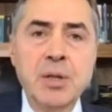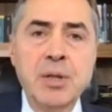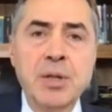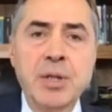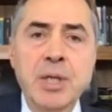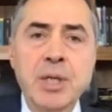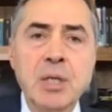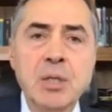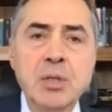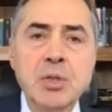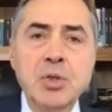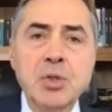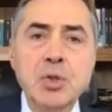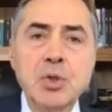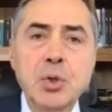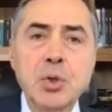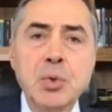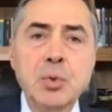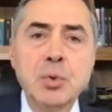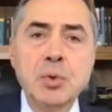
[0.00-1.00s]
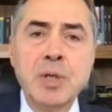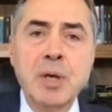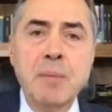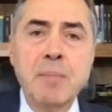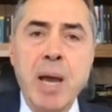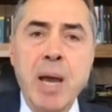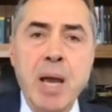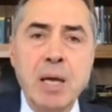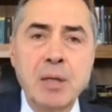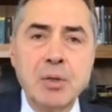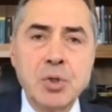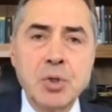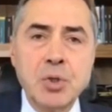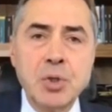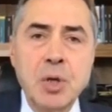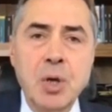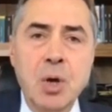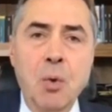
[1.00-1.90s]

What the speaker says: these new demands.